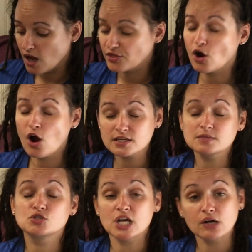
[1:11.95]
There are
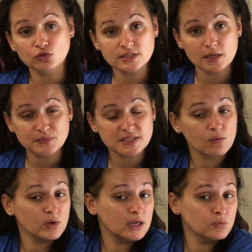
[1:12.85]
some general tips
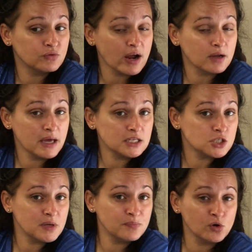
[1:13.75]
that we would recommend to
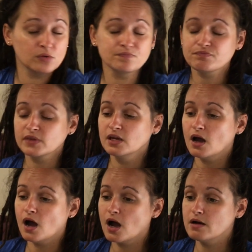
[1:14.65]
people
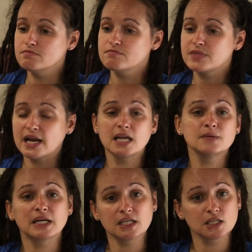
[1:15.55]
that
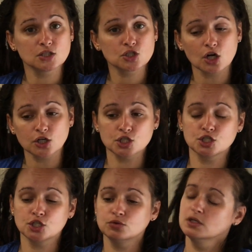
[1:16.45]
anybody can start to
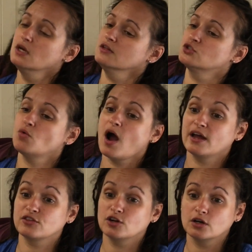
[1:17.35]
do to
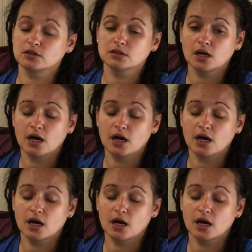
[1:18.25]
either